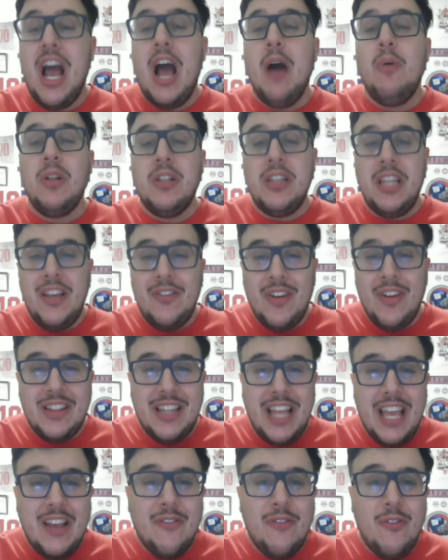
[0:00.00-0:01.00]
I will leave a
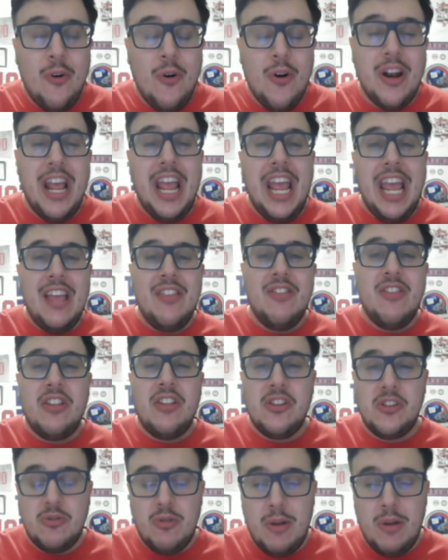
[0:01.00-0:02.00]
link for it in the
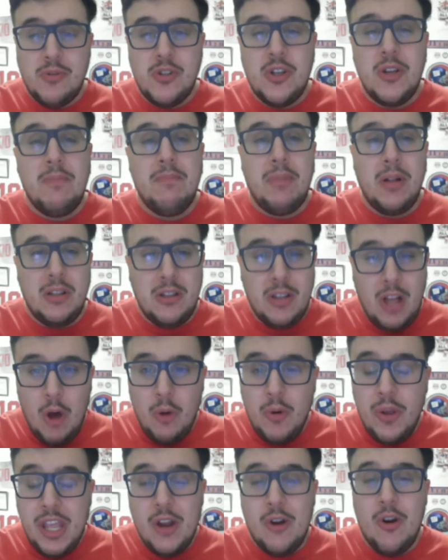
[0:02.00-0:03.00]
description
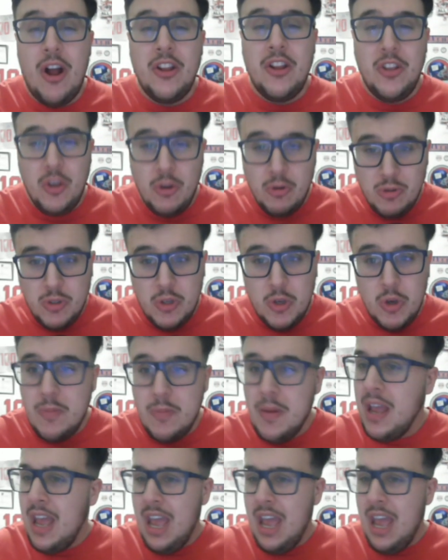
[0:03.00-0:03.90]
below here on YouTube.